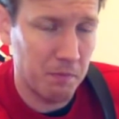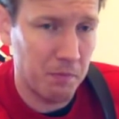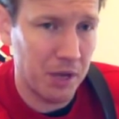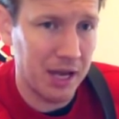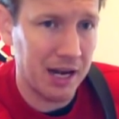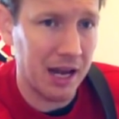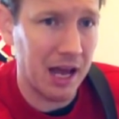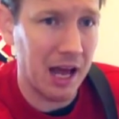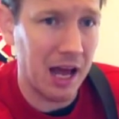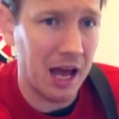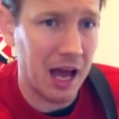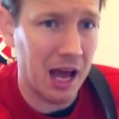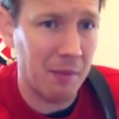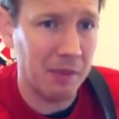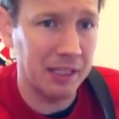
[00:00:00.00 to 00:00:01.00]
But
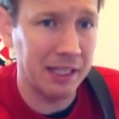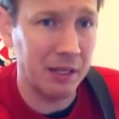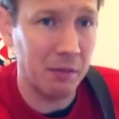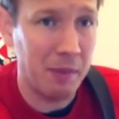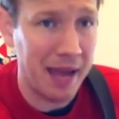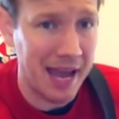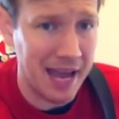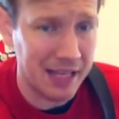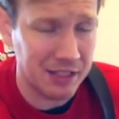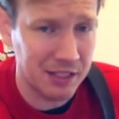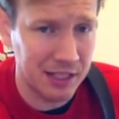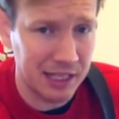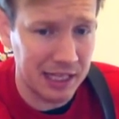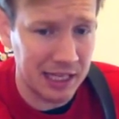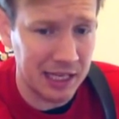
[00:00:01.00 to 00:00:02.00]
I'm a little past
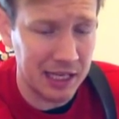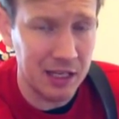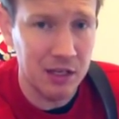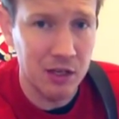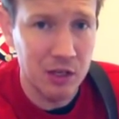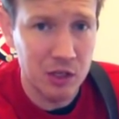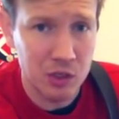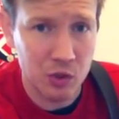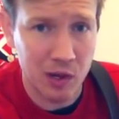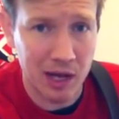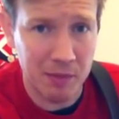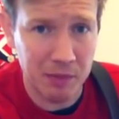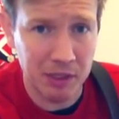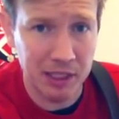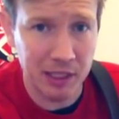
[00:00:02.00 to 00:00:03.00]
the E, so
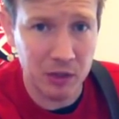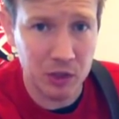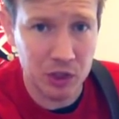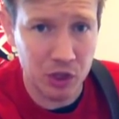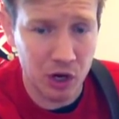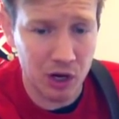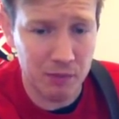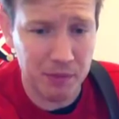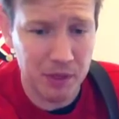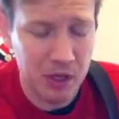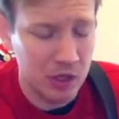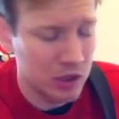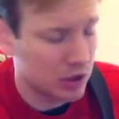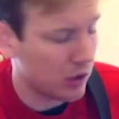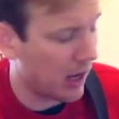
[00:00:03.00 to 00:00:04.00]
I'm a little sharp.
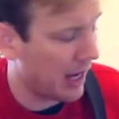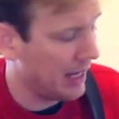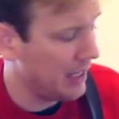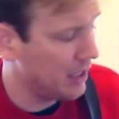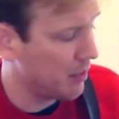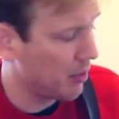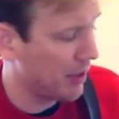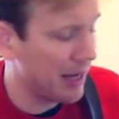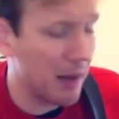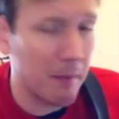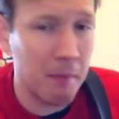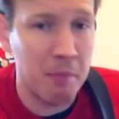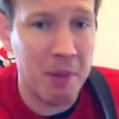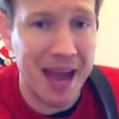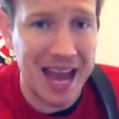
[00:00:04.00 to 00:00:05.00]
So I need to bring
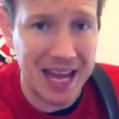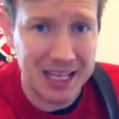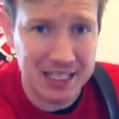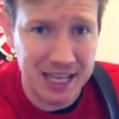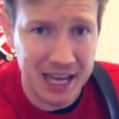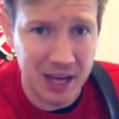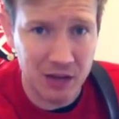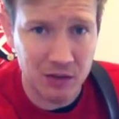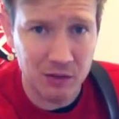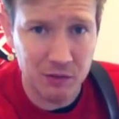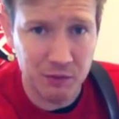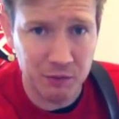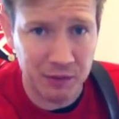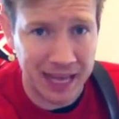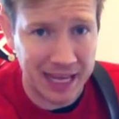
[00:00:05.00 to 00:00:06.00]
it back down,
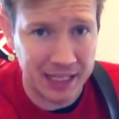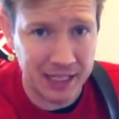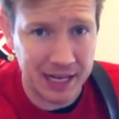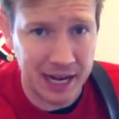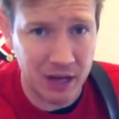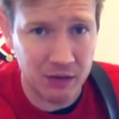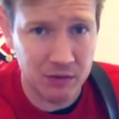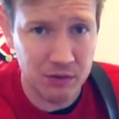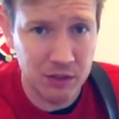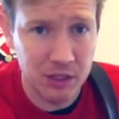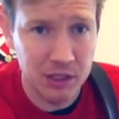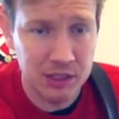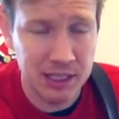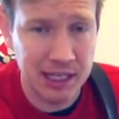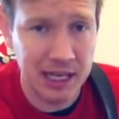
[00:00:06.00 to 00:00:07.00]
flatten it out,
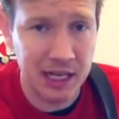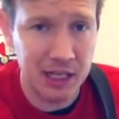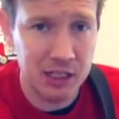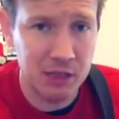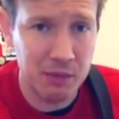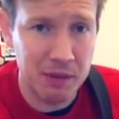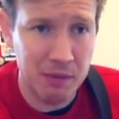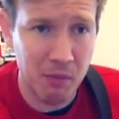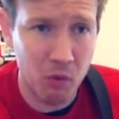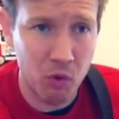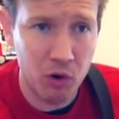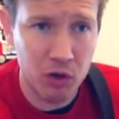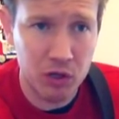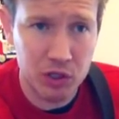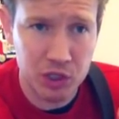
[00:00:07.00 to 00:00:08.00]
to get it to be
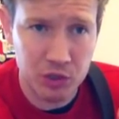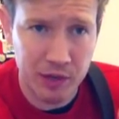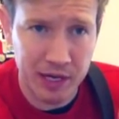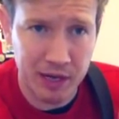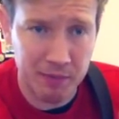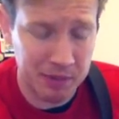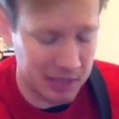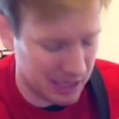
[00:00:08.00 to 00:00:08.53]
more straight up and